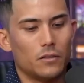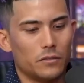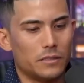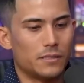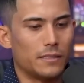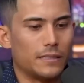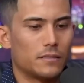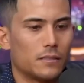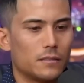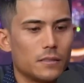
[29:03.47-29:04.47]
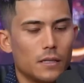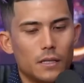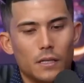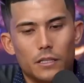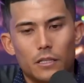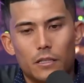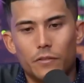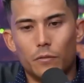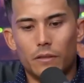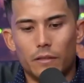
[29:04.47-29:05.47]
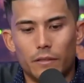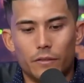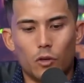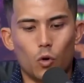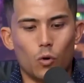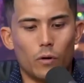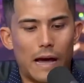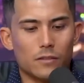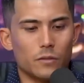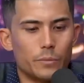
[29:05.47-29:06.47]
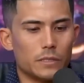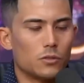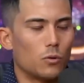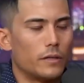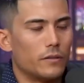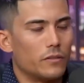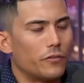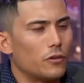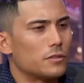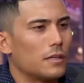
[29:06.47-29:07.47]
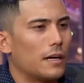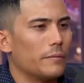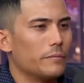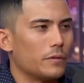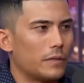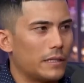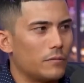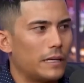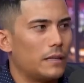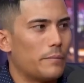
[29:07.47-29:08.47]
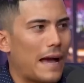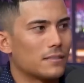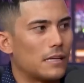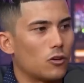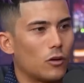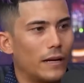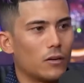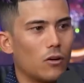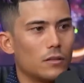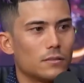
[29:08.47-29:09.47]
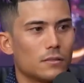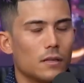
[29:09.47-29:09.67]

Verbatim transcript: all these things. Cause you know, even with the, the whole house flipping story of the first time when we had to max out credit cards,